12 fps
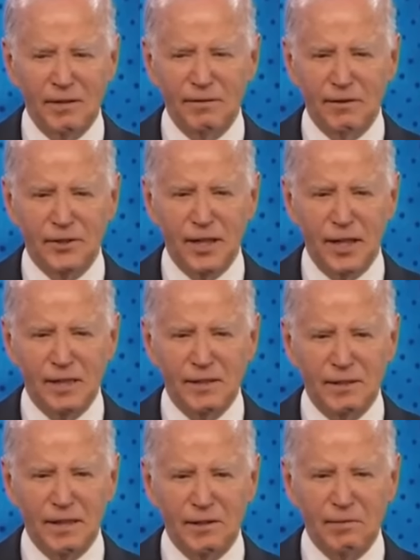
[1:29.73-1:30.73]
of their chest,
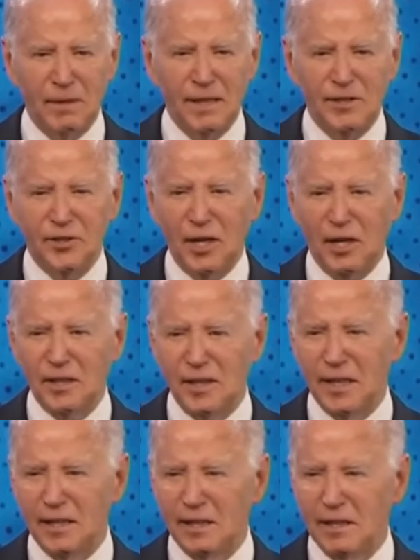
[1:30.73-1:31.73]
like they're being sucked
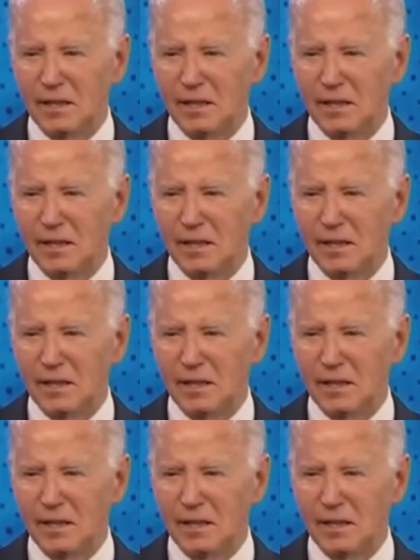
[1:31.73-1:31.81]
in.